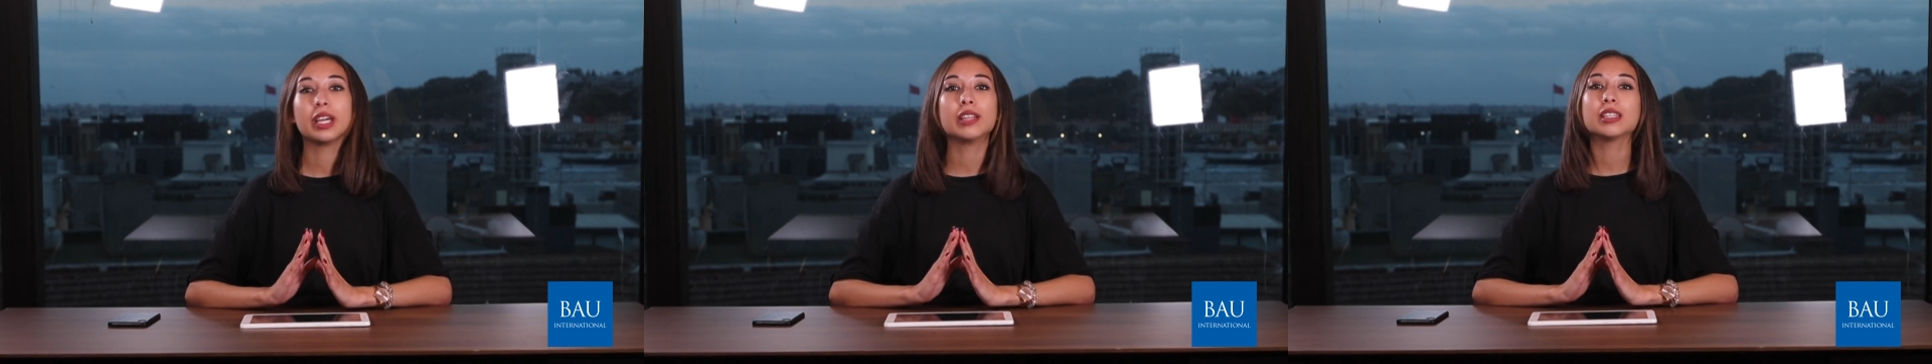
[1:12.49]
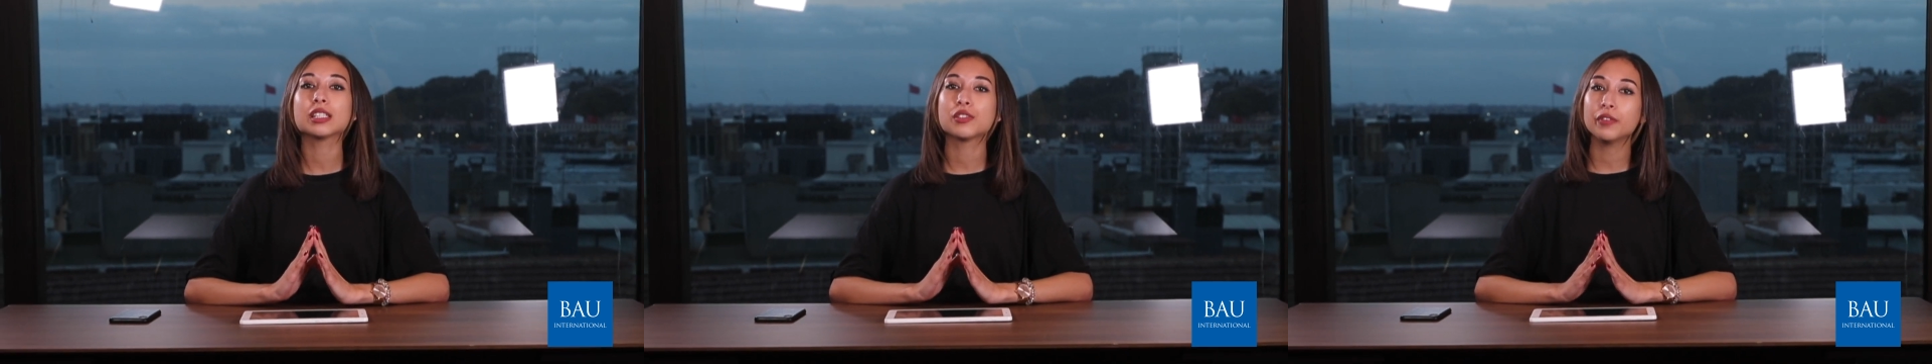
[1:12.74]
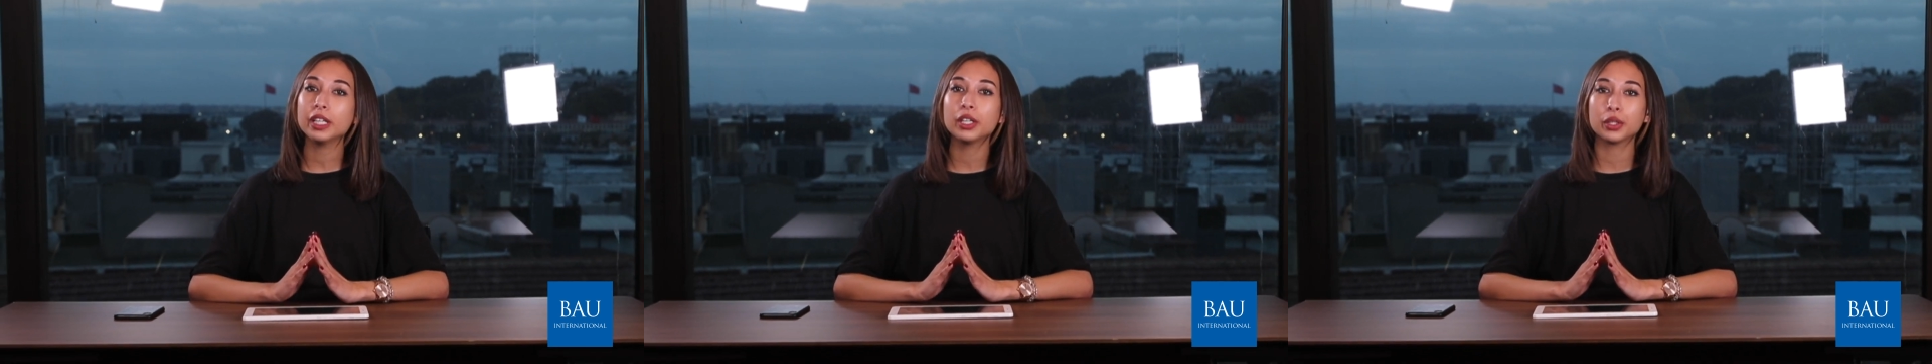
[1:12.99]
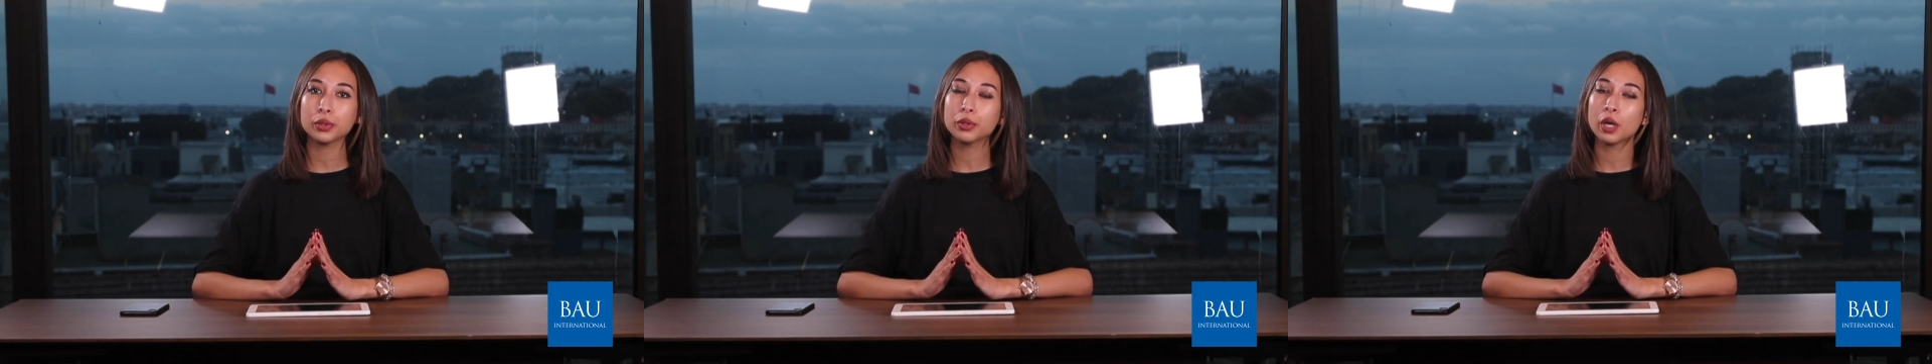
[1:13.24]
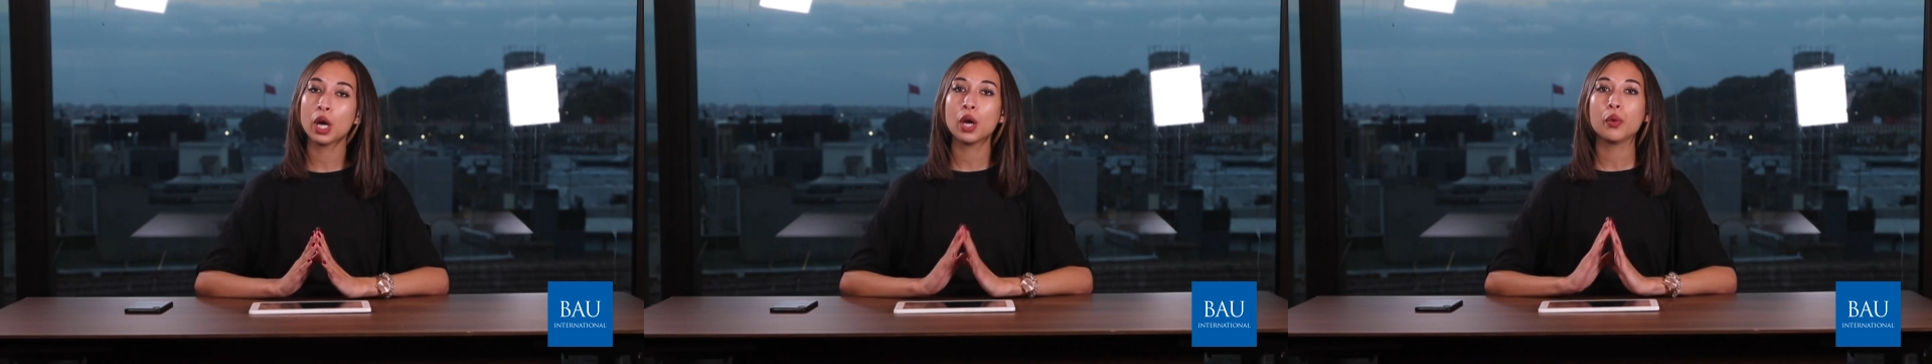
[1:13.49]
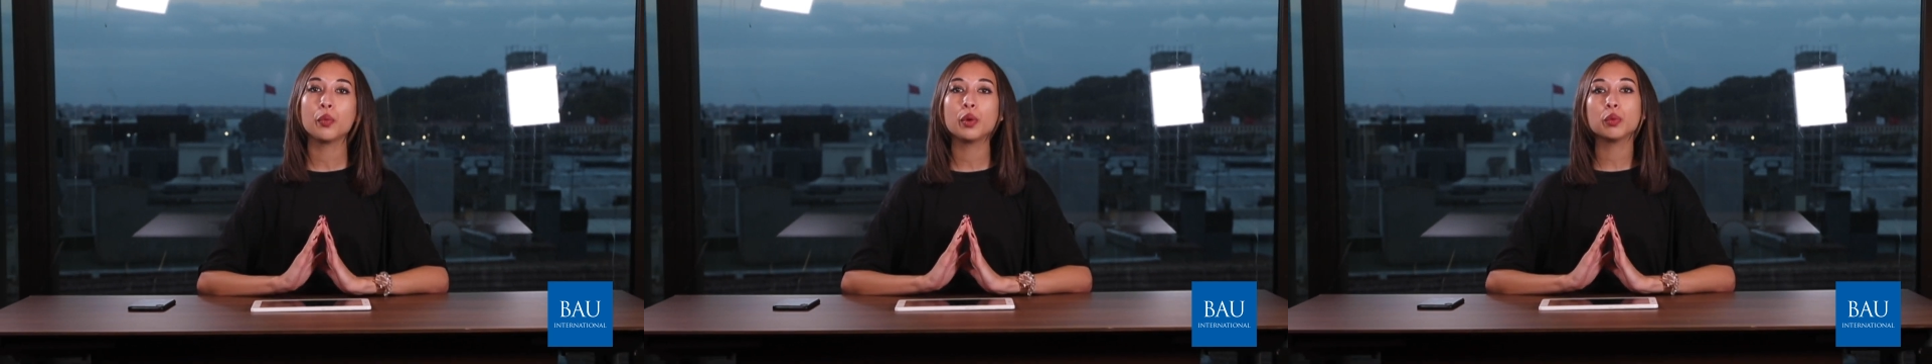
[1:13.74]
In this video,
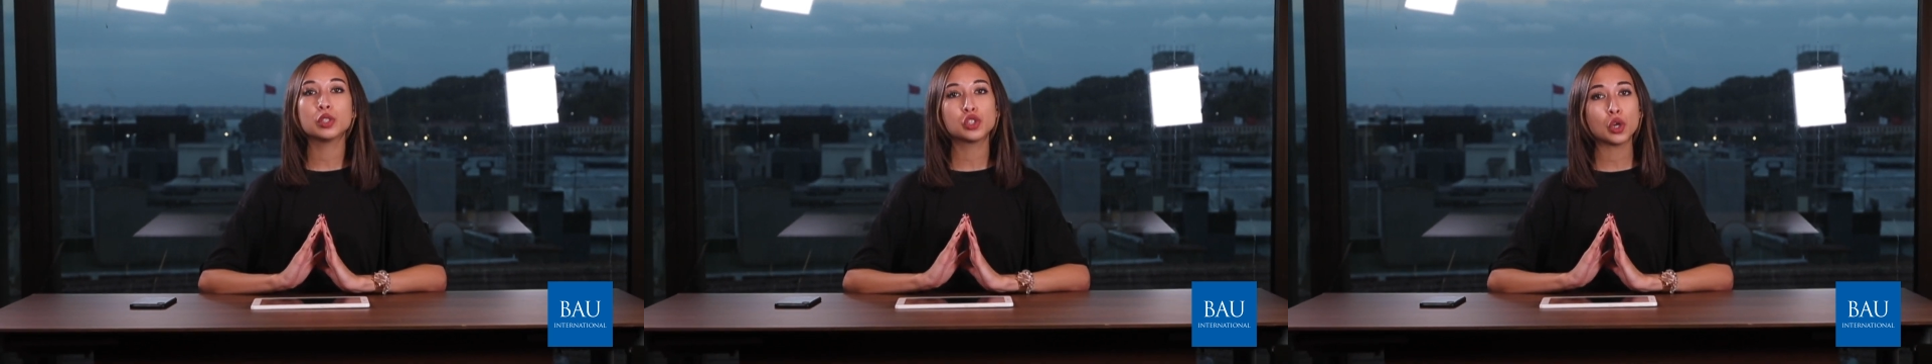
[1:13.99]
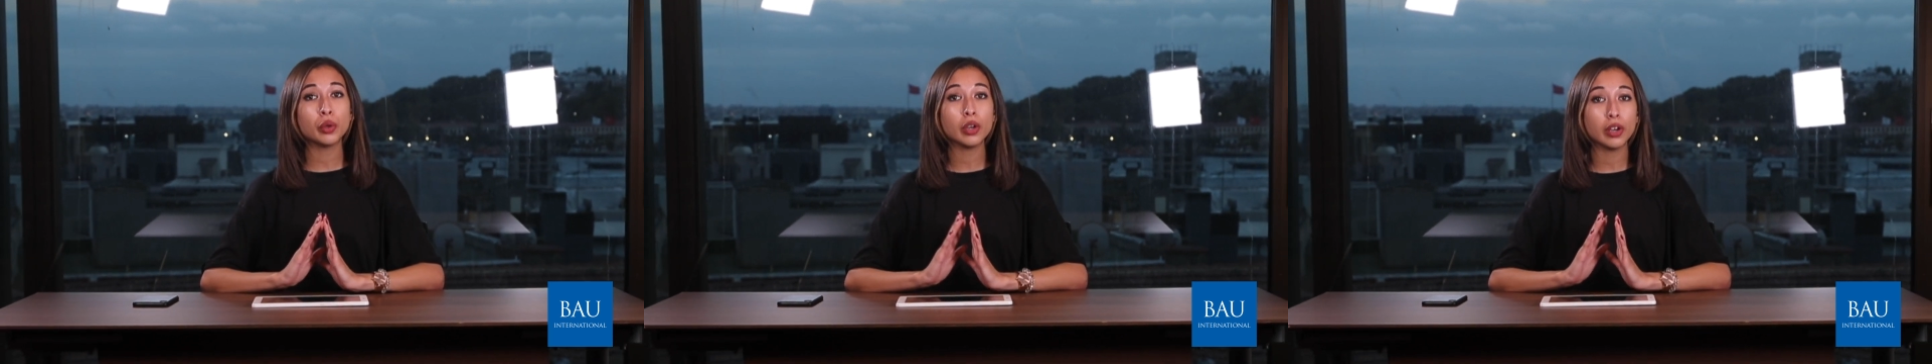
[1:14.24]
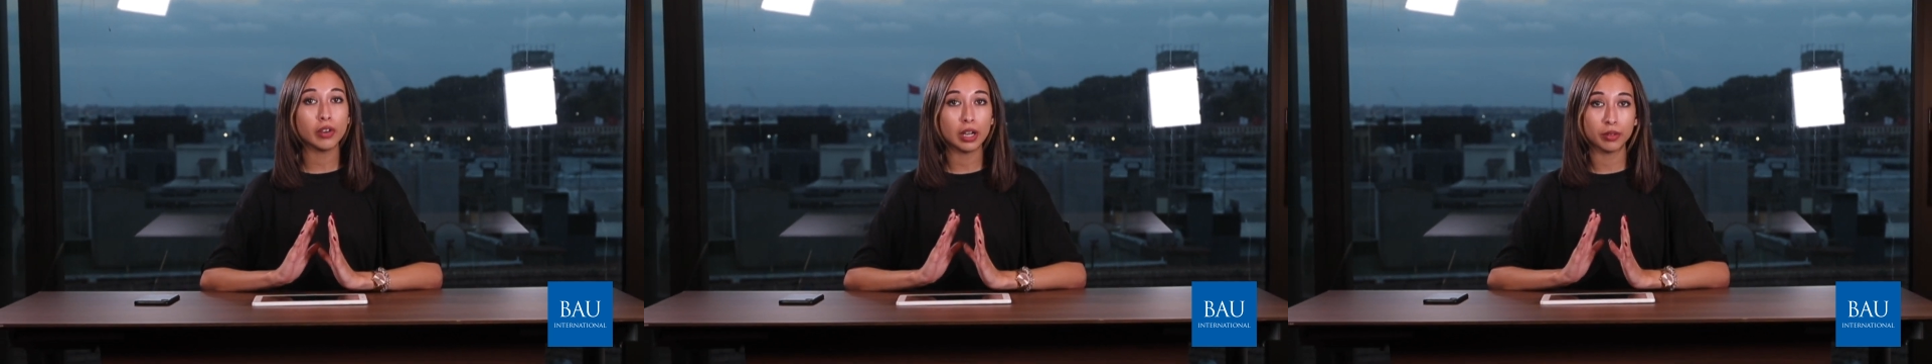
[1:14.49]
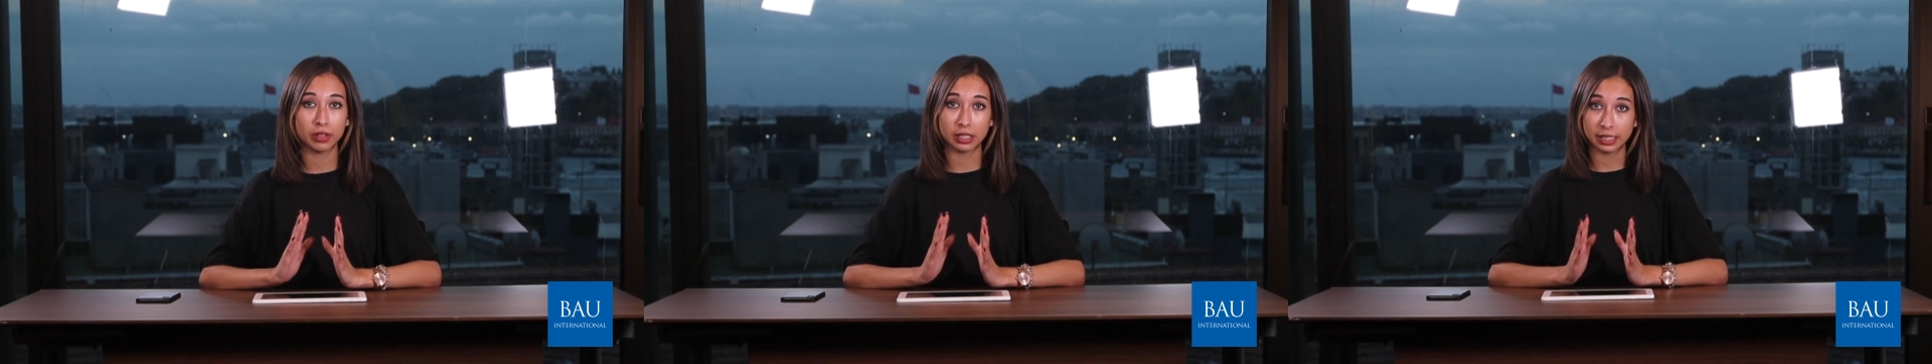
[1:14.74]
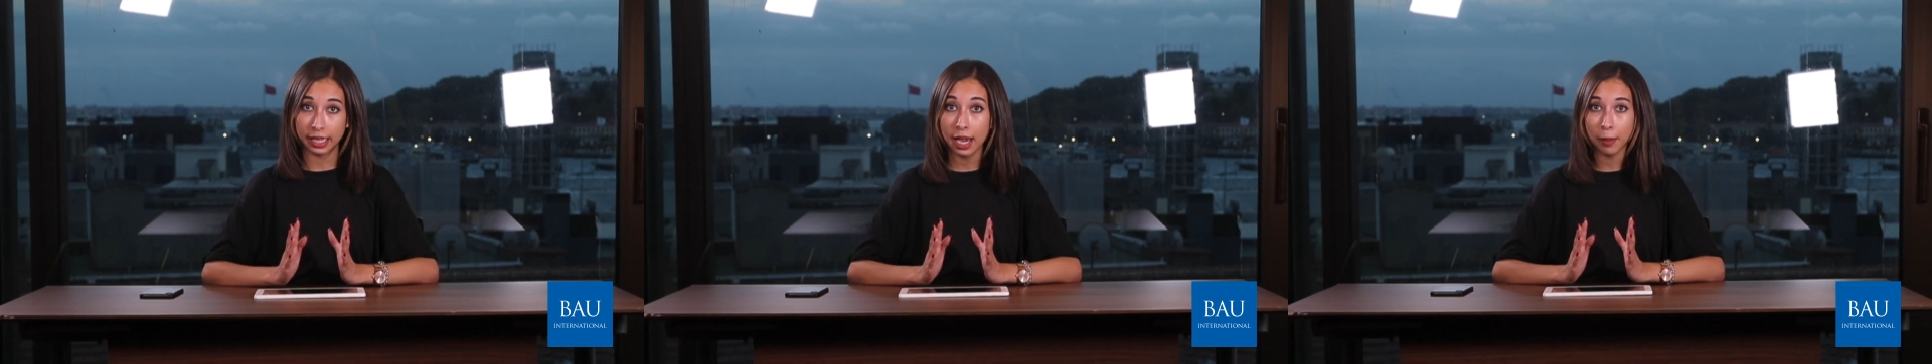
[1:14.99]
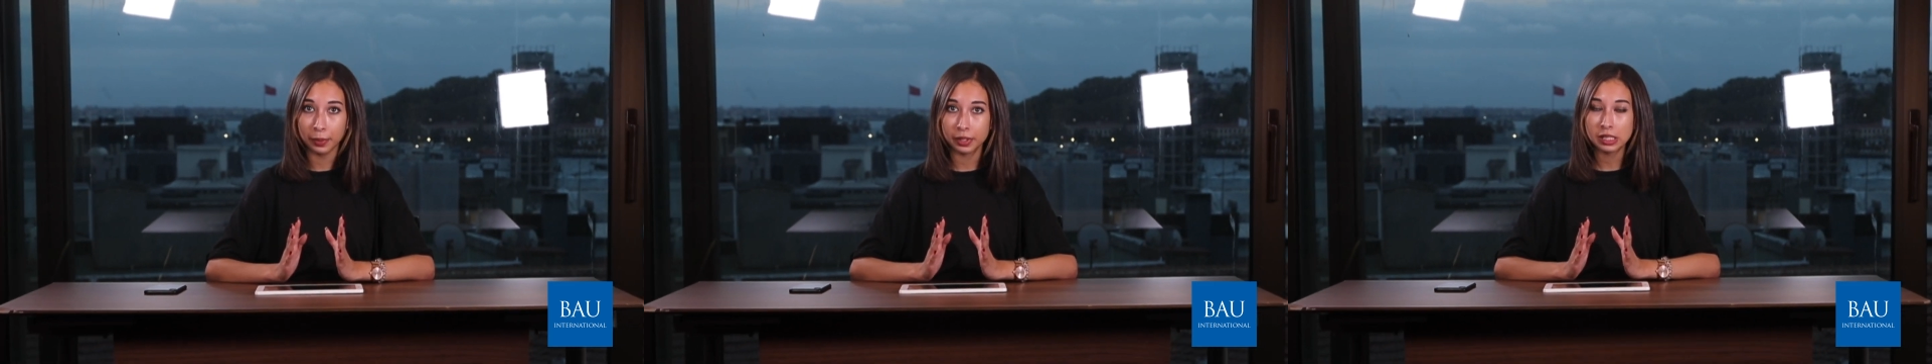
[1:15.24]
we will show you around this
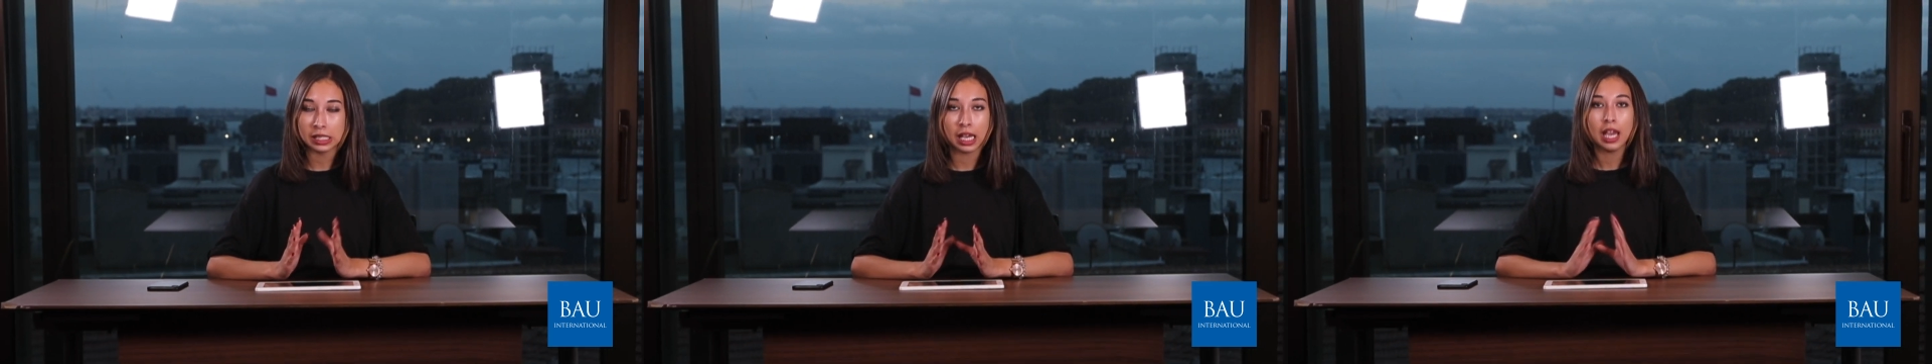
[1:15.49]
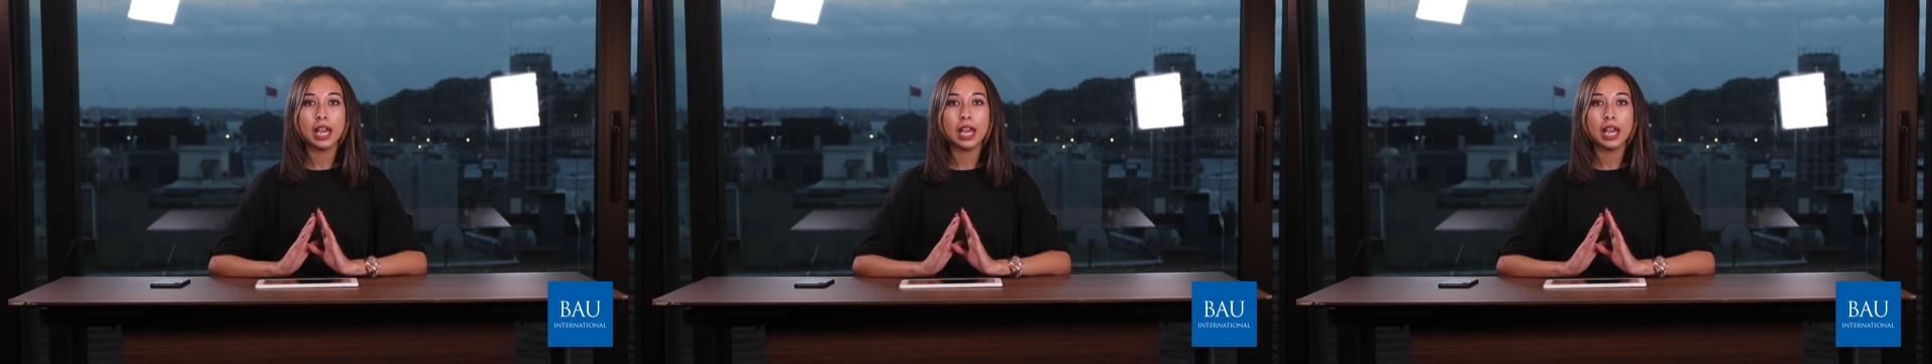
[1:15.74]
campus